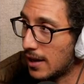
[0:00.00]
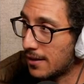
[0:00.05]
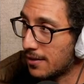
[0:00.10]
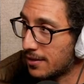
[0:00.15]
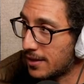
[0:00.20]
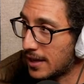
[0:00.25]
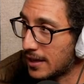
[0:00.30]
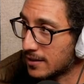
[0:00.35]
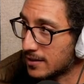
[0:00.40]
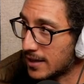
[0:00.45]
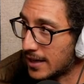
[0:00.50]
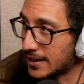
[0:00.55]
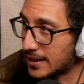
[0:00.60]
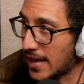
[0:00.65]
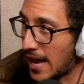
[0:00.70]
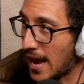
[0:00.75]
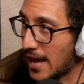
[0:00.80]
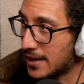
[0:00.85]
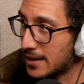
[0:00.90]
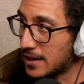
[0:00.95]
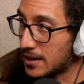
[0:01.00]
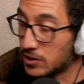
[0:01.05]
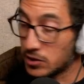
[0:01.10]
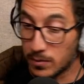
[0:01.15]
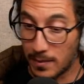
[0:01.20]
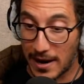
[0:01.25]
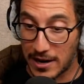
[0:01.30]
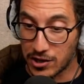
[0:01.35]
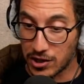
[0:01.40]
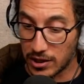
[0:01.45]
and things like that,
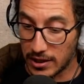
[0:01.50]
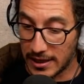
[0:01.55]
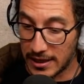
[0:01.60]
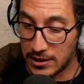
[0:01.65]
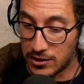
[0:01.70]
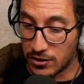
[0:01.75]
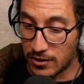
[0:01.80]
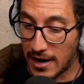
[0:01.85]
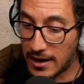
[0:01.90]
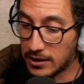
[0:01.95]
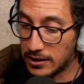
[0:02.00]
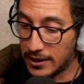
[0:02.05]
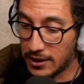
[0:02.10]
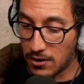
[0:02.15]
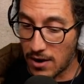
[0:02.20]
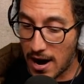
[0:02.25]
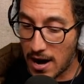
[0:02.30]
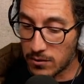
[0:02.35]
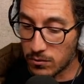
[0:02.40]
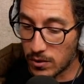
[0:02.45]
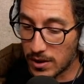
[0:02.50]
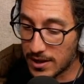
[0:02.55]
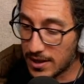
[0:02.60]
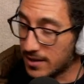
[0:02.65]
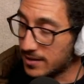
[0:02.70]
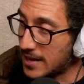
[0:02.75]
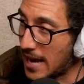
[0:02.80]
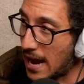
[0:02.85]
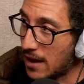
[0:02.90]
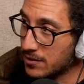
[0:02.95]
especially directly around where
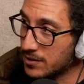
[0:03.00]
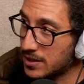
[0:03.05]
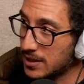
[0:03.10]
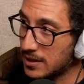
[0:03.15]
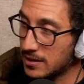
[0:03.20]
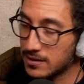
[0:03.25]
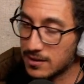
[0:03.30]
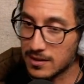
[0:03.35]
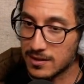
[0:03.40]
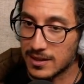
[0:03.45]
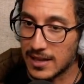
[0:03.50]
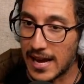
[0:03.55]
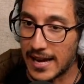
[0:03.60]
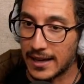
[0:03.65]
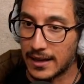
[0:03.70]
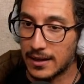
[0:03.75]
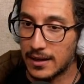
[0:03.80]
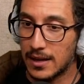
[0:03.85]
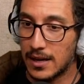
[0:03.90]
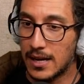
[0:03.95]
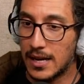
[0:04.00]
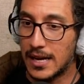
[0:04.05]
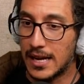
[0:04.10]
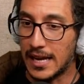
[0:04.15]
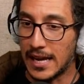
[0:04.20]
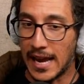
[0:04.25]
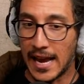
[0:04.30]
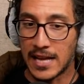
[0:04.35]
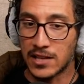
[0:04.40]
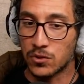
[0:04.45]
this house is like,
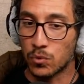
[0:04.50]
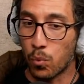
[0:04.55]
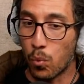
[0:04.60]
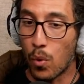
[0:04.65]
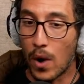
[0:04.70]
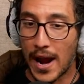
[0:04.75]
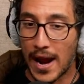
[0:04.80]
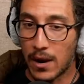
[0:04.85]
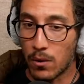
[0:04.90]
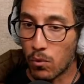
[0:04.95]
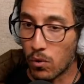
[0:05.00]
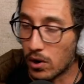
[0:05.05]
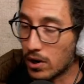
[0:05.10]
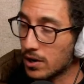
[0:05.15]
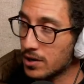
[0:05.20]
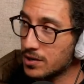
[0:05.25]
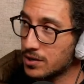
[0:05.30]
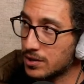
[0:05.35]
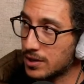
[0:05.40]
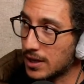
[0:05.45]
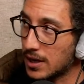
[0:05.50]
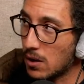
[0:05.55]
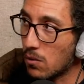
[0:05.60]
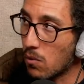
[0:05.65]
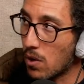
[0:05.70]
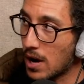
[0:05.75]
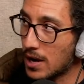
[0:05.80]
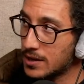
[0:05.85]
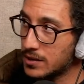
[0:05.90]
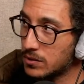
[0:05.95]
it's way worse than it
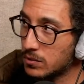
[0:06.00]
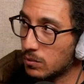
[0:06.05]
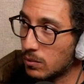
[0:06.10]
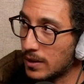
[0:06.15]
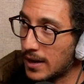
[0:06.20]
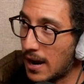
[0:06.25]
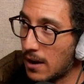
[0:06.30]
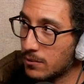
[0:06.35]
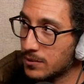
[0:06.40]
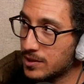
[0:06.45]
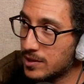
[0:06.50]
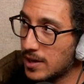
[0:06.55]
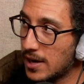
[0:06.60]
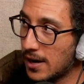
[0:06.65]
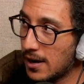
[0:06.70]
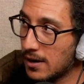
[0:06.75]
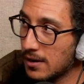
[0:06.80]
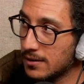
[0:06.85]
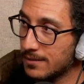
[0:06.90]
was when I was there.